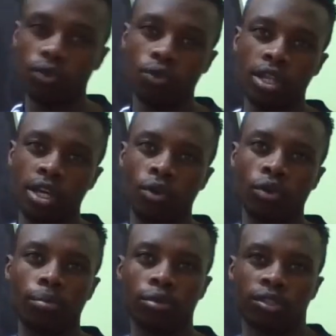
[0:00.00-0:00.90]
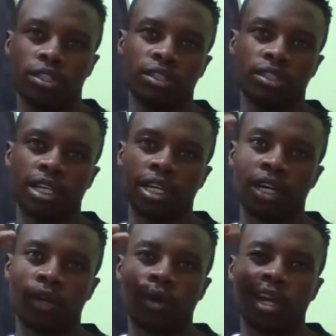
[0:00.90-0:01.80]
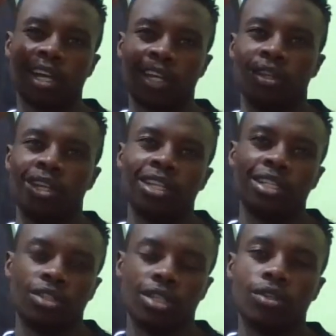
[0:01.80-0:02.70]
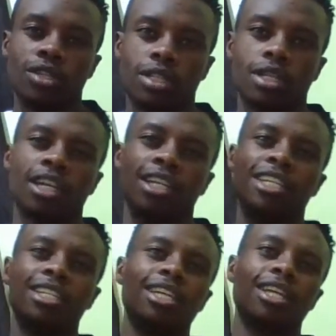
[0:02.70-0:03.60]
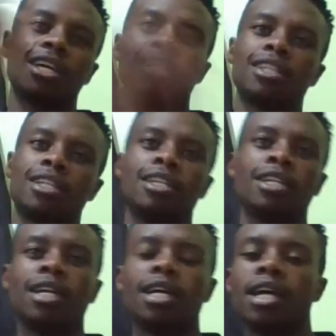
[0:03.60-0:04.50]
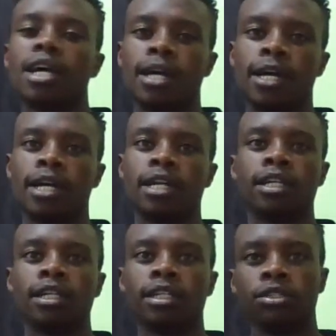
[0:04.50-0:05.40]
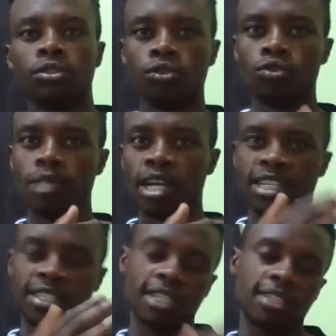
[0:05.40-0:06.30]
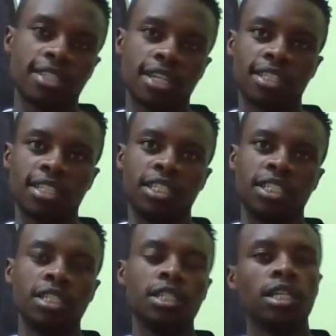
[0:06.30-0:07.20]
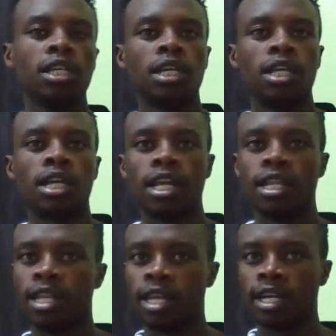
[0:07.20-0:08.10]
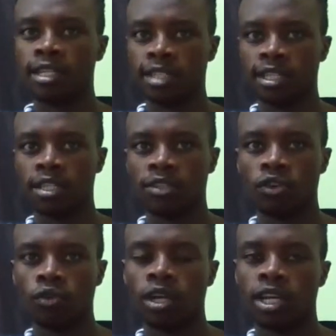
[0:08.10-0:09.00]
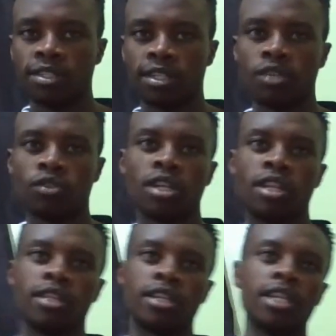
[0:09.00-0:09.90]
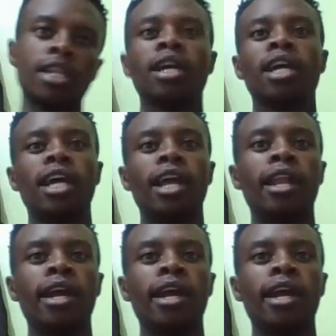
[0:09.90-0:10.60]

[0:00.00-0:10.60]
you the whole process where I did take that trade, show you my exact strategy and the exact reason why I executed the trade, and